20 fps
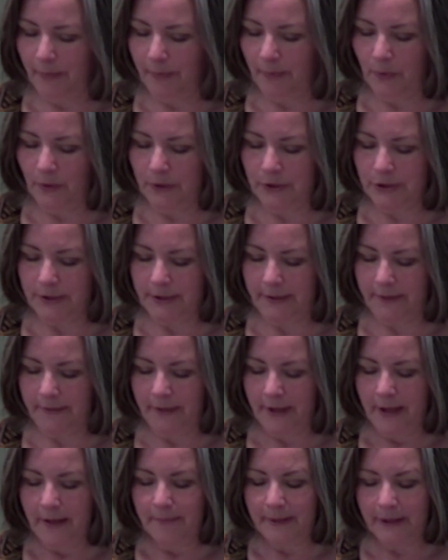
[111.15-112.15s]
portion
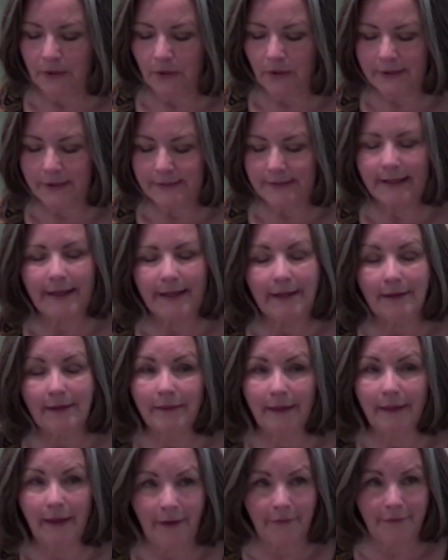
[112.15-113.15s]
because he
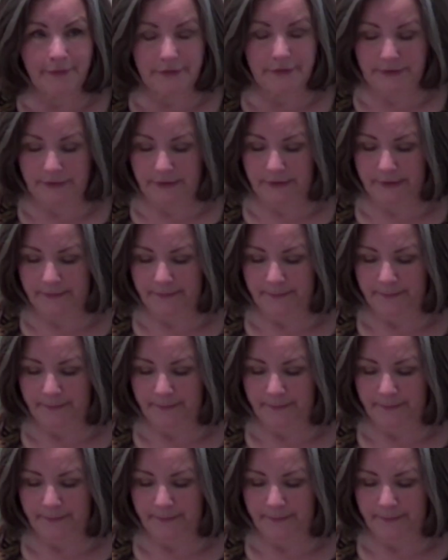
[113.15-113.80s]
loved her,